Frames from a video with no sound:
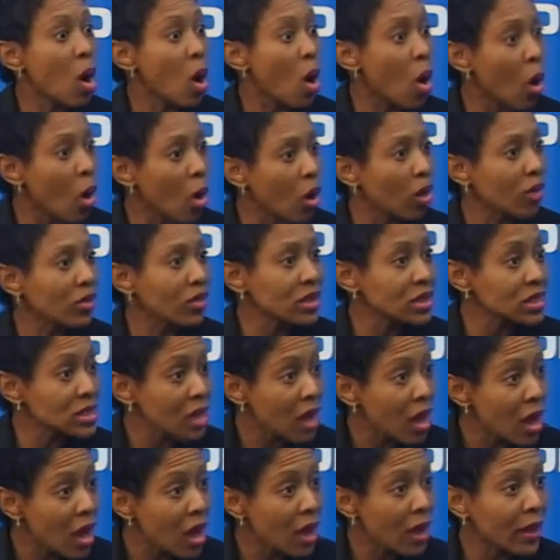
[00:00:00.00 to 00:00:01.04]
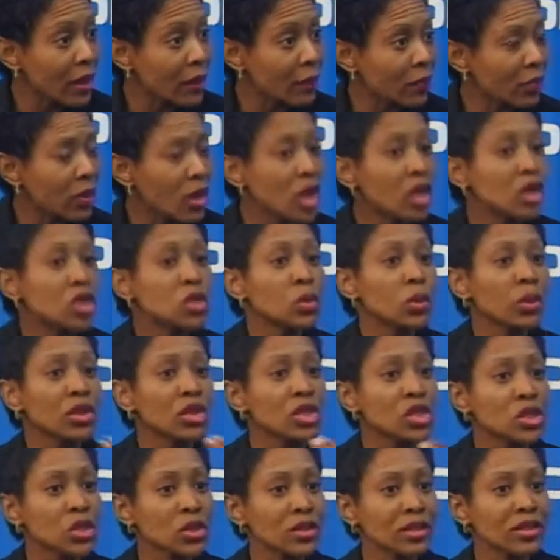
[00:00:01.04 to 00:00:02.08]
all the time to
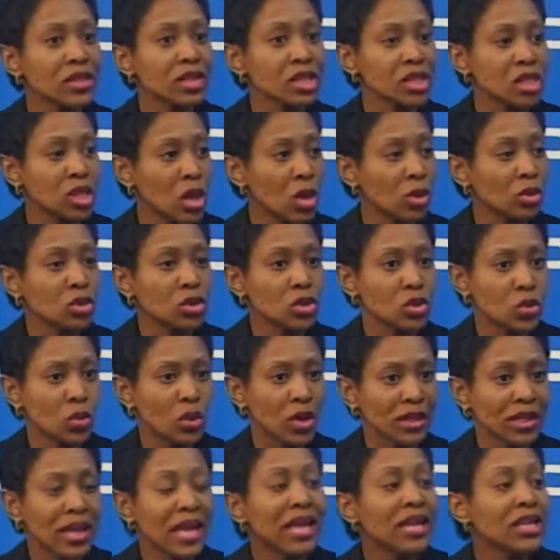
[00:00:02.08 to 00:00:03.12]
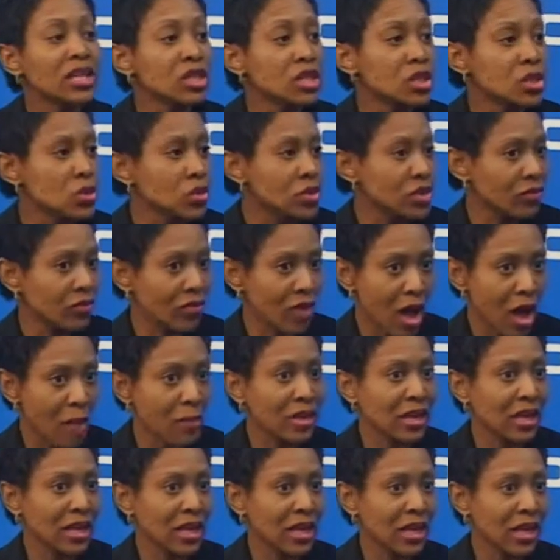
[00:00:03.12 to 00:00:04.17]
ensure that they don't do induced
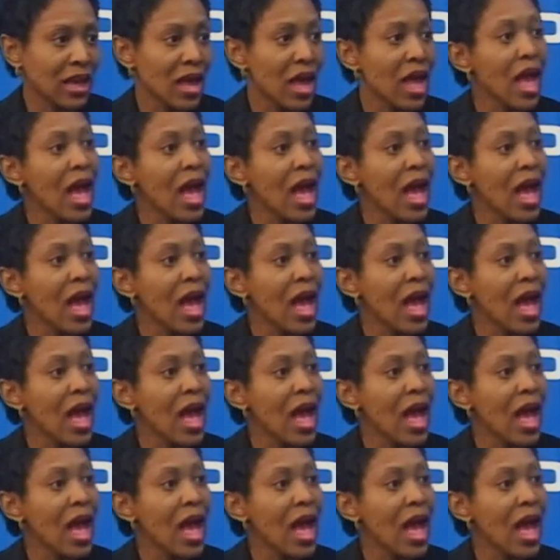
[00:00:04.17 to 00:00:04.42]
vomiting.